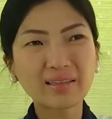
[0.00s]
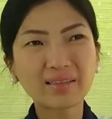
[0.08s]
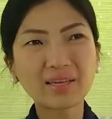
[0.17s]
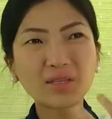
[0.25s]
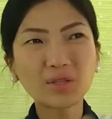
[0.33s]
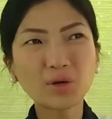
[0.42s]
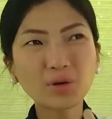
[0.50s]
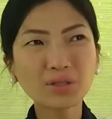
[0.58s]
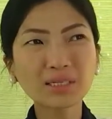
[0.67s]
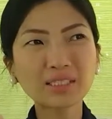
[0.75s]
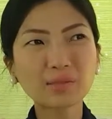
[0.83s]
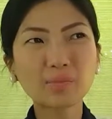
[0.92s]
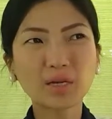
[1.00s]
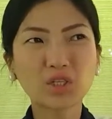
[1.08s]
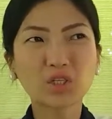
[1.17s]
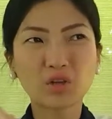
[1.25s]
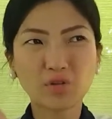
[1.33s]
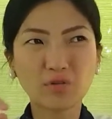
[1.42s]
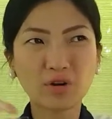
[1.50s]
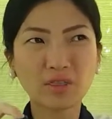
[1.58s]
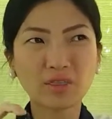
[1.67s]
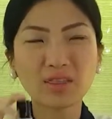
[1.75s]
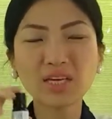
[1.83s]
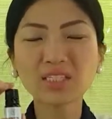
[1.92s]
The note is much
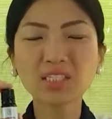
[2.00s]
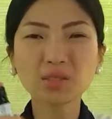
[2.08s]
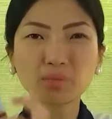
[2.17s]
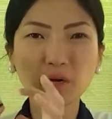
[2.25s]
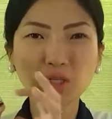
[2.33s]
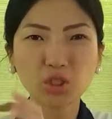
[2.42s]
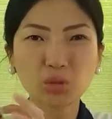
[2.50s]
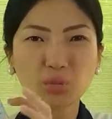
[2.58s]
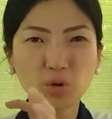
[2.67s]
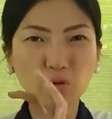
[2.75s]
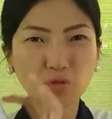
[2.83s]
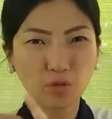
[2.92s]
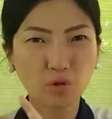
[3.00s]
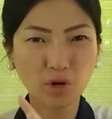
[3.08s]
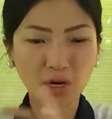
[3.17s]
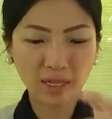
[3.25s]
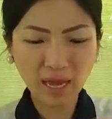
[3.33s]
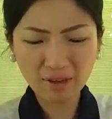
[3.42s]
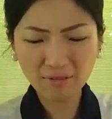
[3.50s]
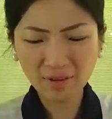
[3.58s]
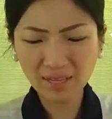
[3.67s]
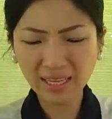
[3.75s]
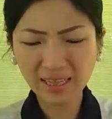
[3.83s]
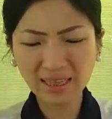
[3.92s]
different. This is much more floral. I
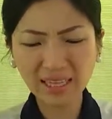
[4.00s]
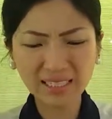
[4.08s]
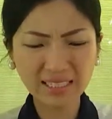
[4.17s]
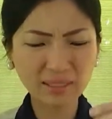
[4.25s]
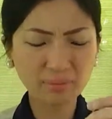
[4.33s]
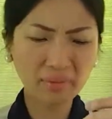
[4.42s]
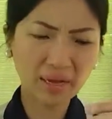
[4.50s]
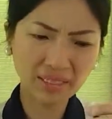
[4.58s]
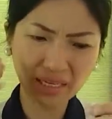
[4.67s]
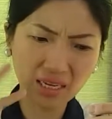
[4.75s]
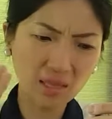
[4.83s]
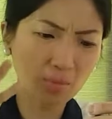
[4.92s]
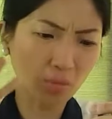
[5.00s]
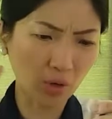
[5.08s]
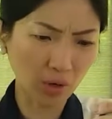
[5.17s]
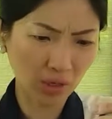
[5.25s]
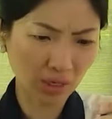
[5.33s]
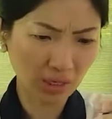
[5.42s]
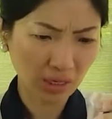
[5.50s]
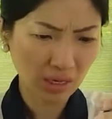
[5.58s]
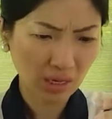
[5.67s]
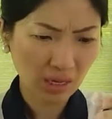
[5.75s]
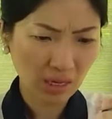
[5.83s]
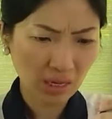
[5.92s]
feel that this smells a little more
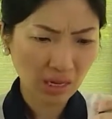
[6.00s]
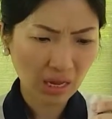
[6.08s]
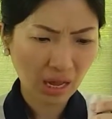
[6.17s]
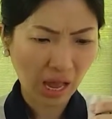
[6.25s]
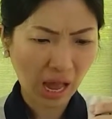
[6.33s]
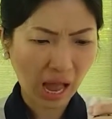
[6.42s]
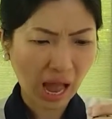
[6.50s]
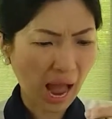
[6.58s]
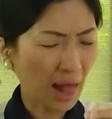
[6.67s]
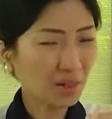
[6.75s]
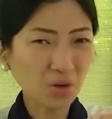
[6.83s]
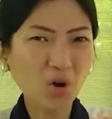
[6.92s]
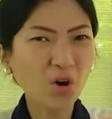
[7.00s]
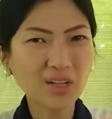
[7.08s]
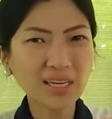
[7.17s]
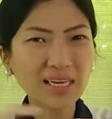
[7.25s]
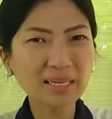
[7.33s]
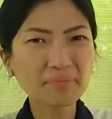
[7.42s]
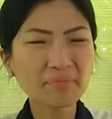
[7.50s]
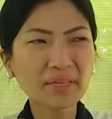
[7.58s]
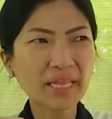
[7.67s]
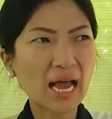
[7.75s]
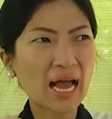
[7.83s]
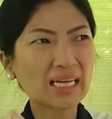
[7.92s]
alcoholy.
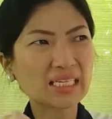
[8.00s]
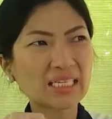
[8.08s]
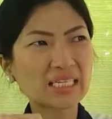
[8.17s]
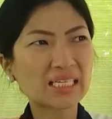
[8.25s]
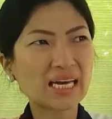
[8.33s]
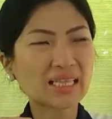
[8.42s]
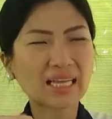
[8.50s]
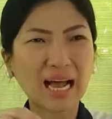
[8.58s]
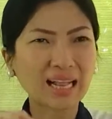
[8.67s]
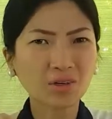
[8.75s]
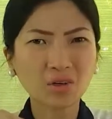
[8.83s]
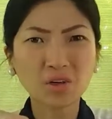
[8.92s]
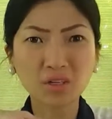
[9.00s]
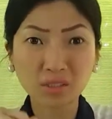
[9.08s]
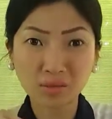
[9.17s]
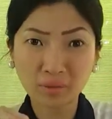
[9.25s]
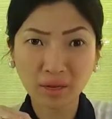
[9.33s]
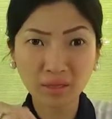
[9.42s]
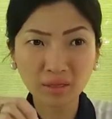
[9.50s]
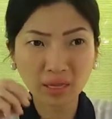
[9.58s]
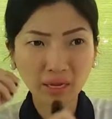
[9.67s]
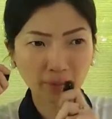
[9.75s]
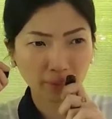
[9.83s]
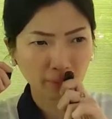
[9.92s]
It has that alcohol smell, like